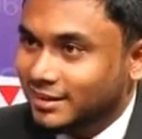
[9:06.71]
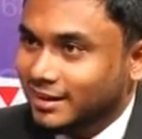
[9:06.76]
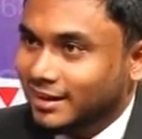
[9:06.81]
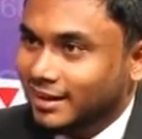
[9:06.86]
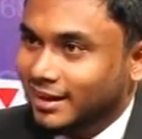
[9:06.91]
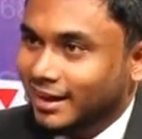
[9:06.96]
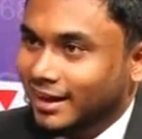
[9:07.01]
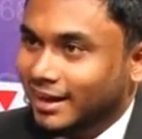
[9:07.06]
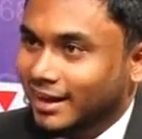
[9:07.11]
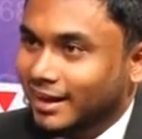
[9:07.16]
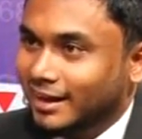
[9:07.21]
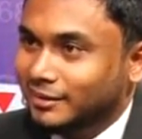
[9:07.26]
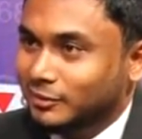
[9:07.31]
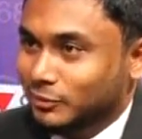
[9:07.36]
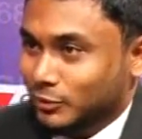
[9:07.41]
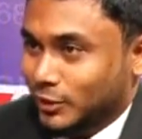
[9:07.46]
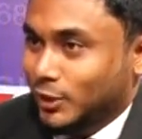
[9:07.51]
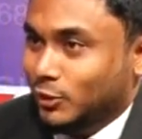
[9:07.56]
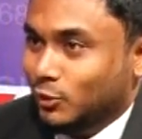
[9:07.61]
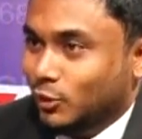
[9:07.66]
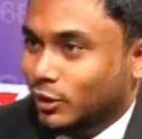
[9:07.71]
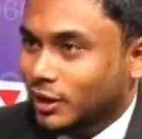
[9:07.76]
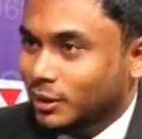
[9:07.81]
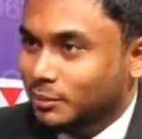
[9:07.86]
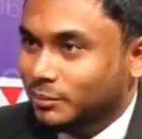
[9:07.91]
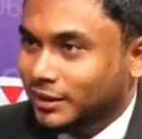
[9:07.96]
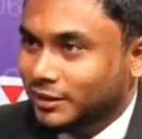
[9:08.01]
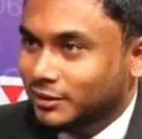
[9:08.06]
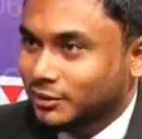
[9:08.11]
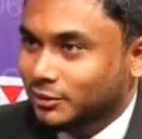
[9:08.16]
okay. your ego
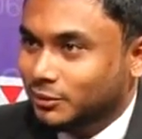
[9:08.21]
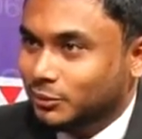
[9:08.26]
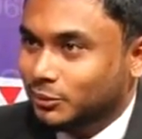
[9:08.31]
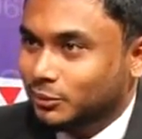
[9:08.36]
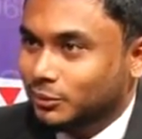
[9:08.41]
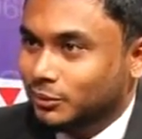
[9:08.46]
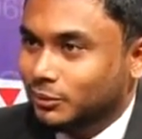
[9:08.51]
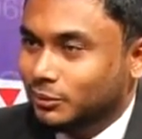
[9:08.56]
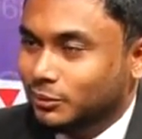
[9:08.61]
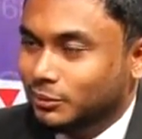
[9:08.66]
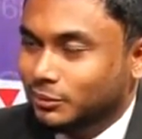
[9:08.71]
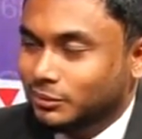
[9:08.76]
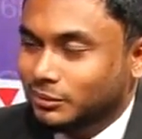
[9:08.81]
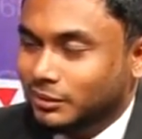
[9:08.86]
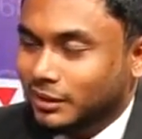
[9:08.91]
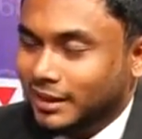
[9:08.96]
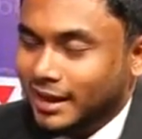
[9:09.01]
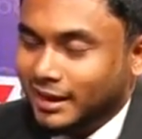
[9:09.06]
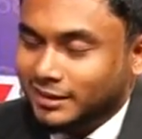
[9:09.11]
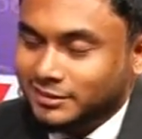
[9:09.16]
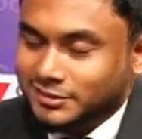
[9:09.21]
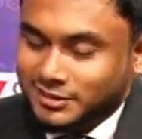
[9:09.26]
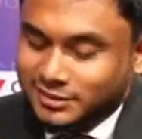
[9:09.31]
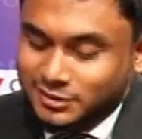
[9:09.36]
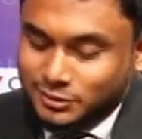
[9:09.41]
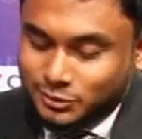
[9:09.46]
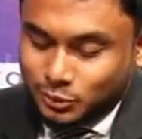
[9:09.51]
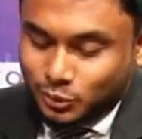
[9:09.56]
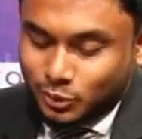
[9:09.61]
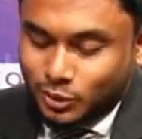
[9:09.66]
coming into yeah.
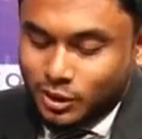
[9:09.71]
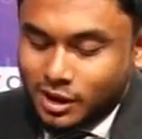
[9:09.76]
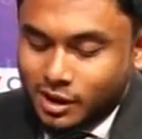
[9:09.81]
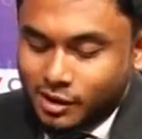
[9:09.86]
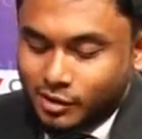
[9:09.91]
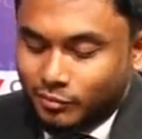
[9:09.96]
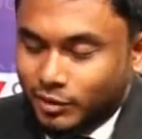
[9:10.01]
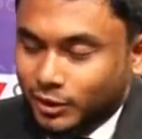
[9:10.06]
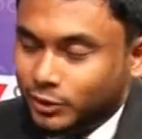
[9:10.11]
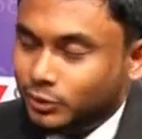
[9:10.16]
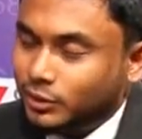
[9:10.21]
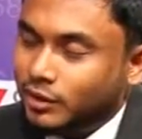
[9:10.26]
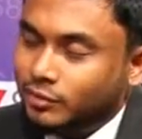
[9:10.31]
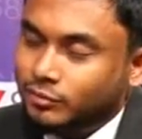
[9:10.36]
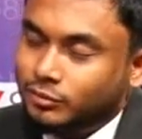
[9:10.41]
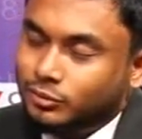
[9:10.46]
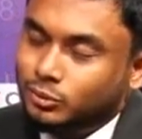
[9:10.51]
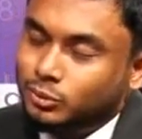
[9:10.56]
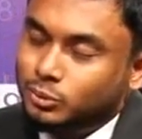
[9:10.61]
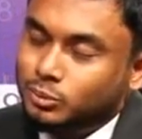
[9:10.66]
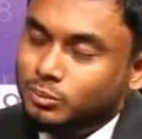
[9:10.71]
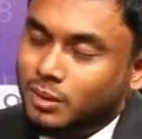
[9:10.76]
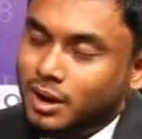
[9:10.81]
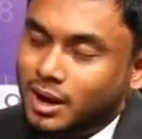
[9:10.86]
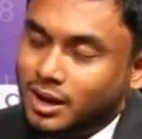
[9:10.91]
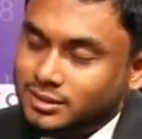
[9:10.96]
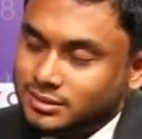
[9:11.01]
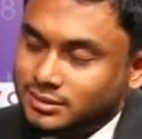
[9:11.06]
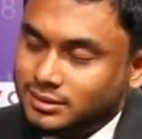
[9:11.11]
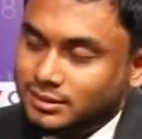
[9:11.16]
action. So, what you have to
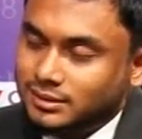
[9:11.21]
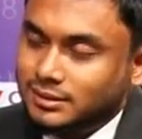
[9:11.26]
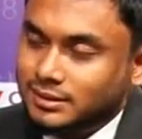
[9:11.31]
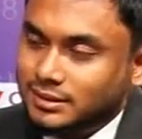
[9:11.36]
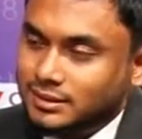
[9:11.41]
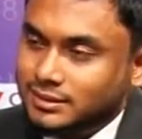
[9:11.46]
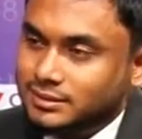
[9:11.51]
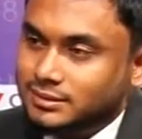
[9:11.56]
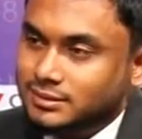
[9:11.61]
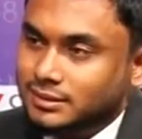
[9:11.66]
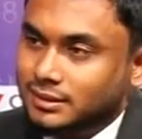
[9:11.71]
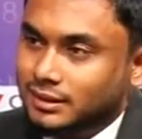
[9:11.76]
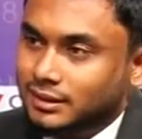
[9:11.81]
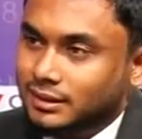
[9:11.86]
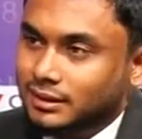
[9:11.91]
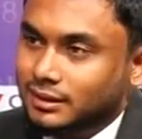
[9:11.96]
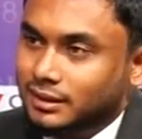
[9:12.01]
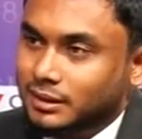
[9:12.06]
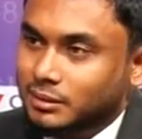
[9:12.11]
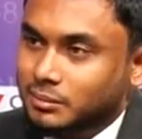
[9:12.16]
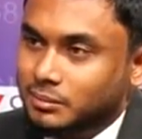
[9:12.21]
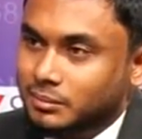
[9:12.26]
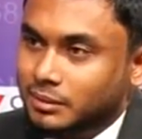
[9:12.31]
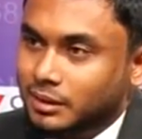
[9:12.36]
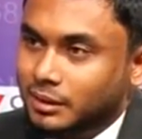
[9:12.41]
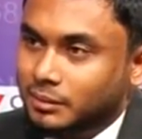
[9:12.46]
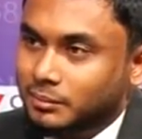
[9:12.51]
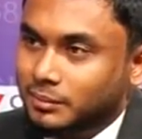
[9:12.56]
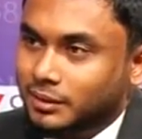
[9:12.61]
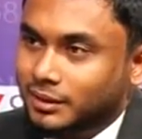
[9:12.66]
master these,
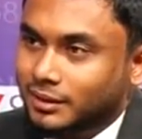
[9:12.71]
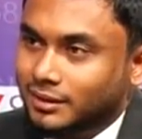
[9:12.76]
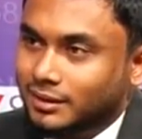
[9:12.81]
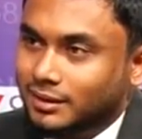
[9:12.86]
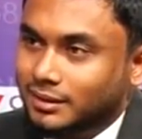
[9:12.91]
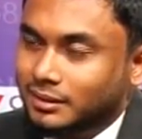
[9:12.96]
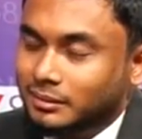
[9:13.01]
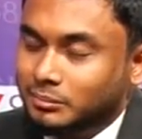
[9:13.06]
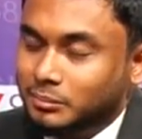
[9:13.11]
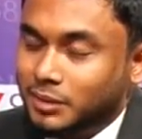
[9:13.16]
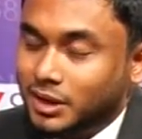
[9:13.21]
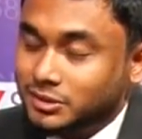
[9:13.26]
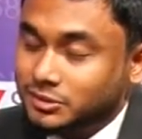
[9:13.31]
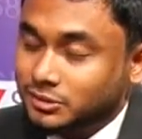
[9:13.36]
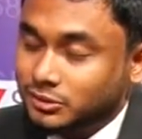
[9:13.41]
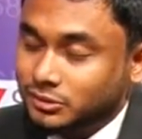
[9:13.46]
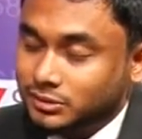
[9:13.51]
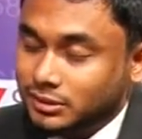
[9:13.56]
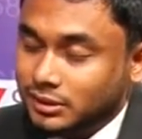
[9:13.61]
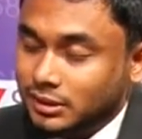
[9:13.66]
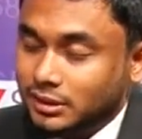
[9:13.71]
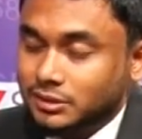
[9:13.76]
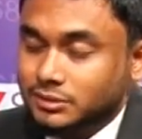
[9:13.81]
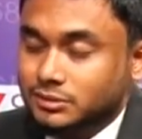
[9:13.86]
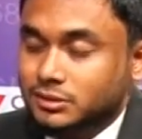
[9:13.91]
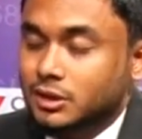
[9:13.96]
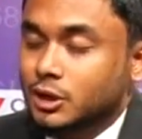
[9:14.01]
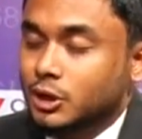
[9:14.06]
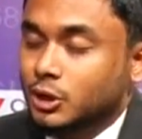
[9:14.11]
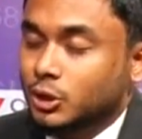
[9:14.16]
I mean, master
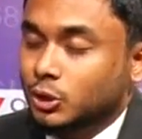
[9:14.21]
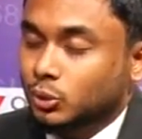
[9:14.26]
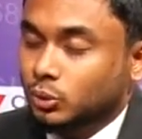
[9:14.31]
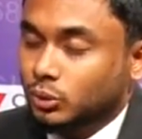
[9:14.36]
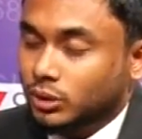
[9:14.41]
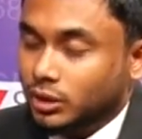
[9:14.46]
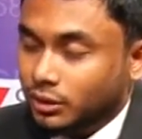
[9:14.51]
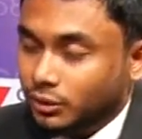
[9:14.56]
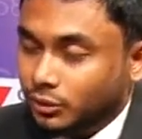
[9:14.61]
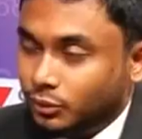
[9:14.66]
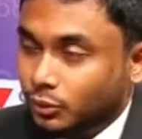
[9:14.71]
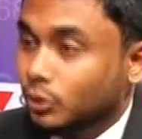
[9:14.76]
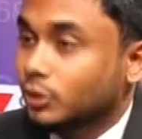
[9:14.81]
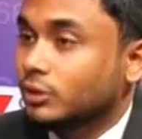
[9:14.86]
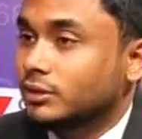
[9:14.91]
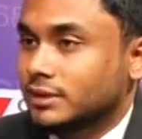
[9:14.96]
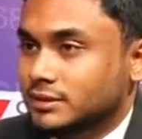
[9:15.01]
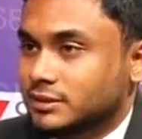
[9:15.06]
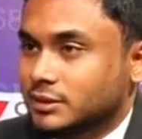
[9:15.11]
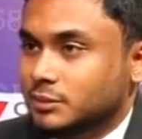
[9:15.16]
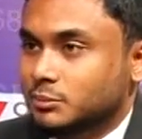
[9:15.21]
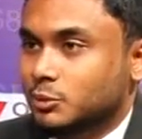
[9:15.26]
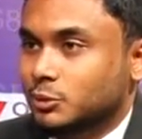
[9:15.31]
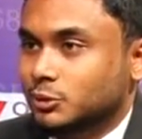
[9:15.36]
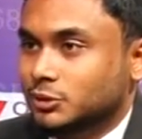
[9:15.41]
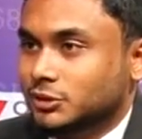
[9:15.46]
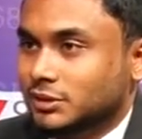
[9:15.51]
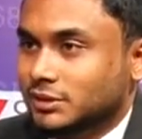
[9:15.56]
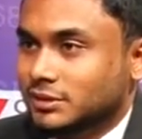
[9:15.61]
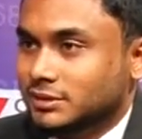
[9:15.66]
skills to control these
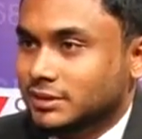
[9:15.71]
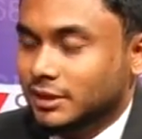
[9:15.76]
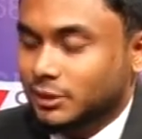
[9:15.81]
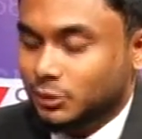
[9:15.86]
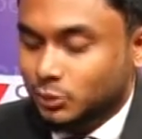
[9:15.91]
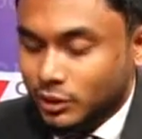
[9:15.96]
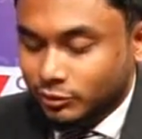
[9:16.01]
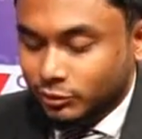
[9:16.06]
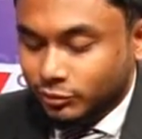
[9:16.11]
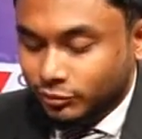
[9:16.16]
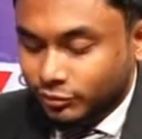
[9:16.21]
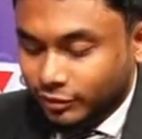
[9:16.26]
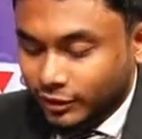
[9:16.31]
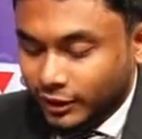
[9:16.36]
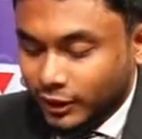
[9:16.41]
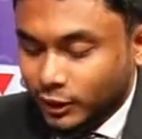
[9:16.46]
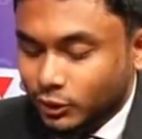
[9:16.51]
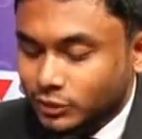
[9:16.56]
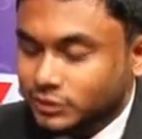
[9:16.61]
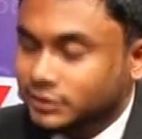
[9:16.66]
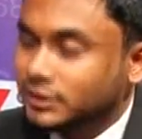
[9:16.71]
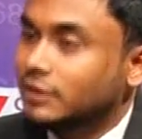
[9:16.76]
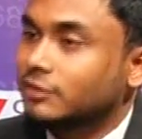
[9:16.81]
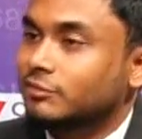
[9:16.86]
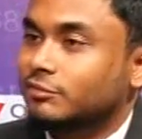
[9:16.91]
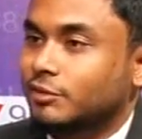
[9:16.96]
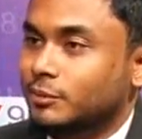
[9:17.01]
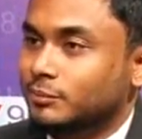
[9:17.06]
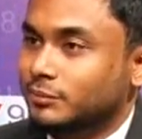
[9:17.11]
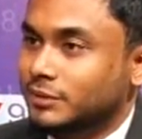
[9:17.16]
emotions and you have to free yourself
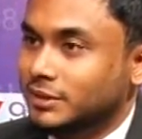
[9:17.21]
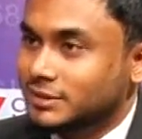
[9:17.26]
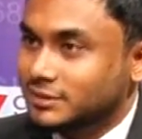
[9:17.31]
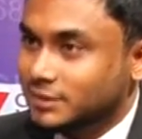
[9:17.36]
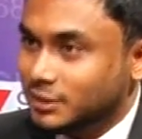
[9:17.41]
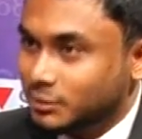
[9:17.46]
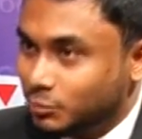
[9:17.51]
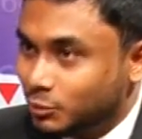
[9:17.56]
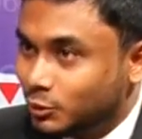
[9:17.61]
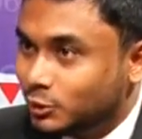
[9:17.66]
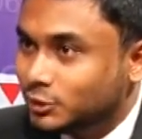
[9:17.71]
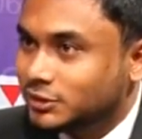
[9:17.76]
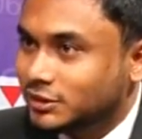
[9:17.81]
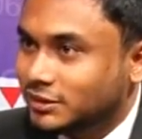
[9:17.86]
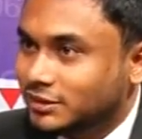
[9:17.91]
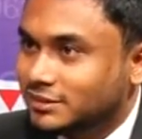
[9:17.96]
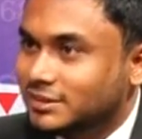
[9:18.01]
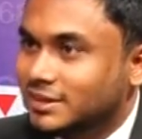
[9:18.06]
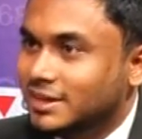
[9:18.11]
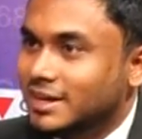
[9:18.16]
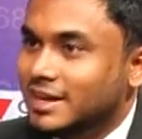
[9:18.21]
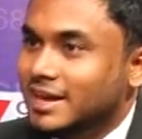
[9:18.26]
from these emotions